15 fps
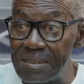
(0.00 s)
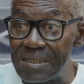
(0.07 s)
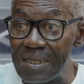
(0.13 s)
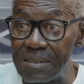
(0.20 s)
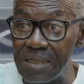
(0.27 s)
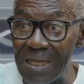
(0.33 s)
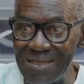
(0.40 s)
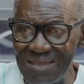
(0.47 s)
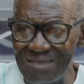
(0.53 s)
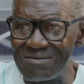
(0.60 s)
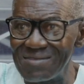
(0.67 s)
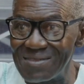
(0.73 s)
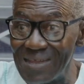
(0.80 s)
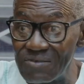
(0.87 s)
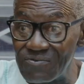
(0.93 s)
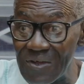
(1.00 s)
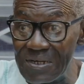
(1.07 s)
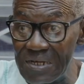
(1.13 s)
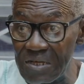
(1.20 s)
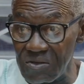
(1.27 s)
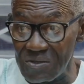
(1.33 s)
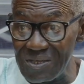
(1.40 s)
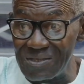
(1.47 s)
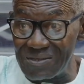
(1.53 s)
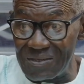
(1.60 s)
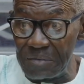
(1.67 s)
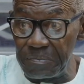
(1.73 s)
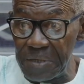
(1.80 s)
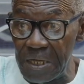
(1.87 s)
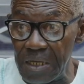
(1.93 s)
and so this is Central Lagos, this is
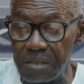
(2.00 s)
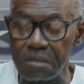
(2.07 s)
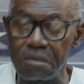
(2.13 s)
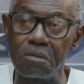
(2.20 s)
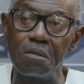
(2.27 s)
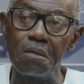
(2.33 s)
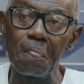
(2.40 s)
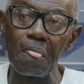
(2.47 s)
TBS, you know.